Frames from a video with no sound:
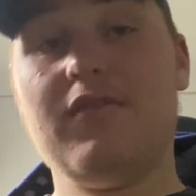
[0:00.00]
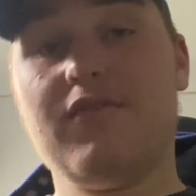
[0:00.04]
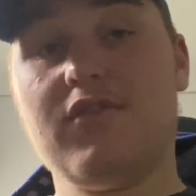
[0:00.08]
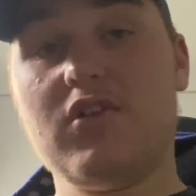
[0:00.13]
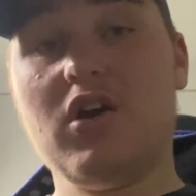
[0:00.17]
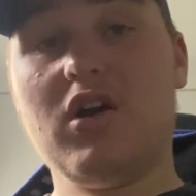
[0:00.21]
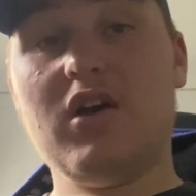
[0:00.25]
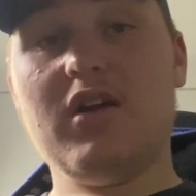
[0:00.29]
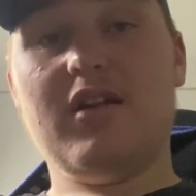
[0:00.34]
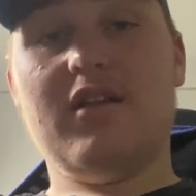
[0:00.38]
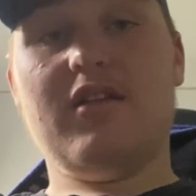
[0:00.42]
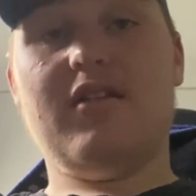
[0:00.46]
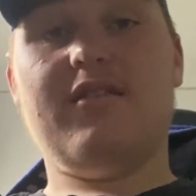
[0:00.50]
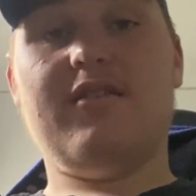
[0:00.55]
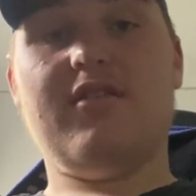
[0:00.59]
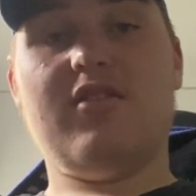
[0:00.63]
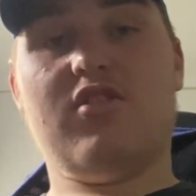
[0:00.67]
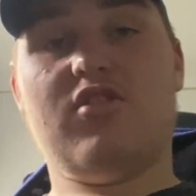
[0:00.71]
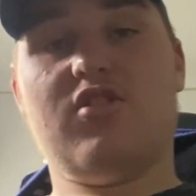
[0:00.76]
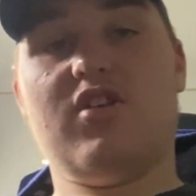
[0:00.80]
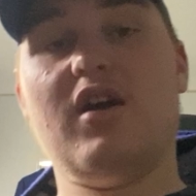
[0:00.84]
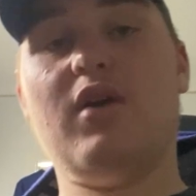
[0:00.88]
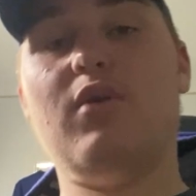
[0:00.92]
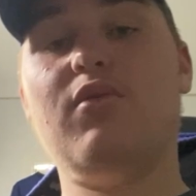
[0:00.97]
got
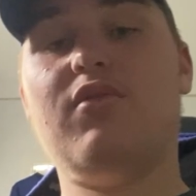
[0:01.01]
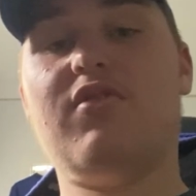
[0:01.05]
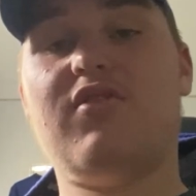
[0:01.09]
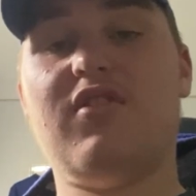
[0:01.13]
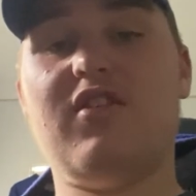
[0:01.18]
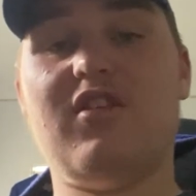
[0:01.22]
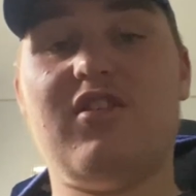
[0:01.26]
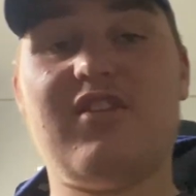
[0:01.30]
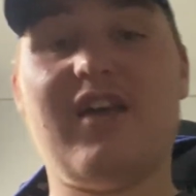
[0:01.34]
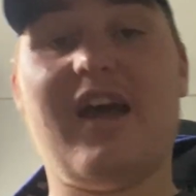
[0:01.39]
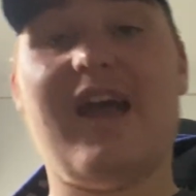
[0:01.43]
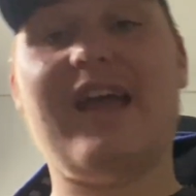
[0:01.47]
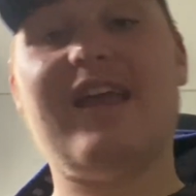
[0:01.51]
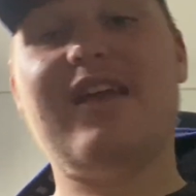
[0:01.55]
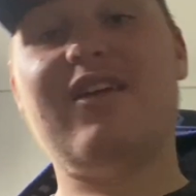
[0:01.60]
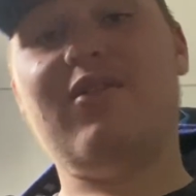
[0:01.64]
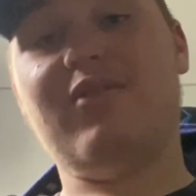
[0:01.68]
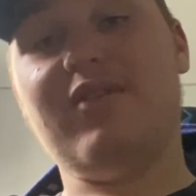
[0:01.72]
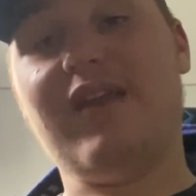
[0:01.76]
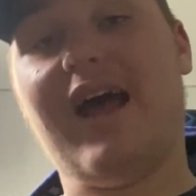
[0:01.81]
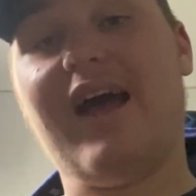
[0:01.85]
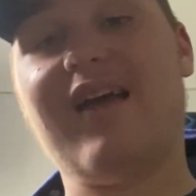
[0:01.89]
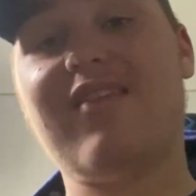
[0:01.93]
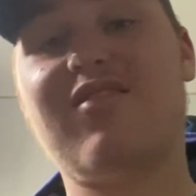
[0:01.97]
Chelsea taking
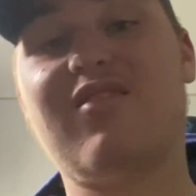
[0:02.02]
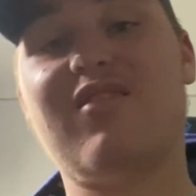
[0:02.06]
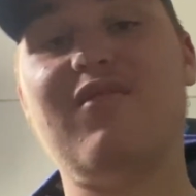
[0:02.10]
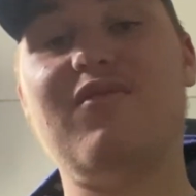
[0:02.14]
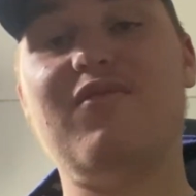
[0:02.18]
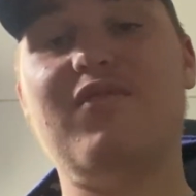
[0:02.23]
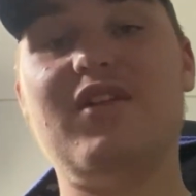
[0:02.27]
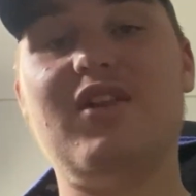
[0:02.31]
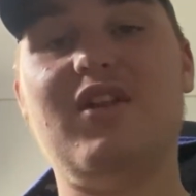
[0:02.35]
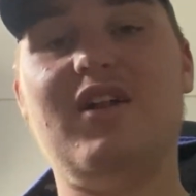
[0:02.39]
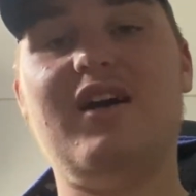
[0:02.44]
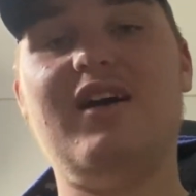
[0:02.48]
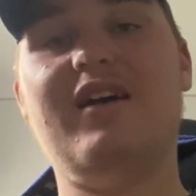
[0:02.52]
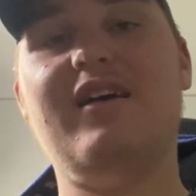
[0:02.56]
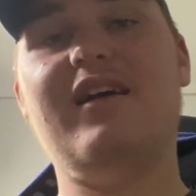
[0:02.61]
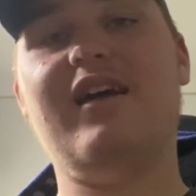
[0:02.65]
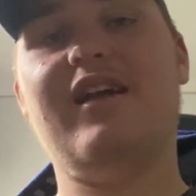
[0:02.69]
on Aston Villa,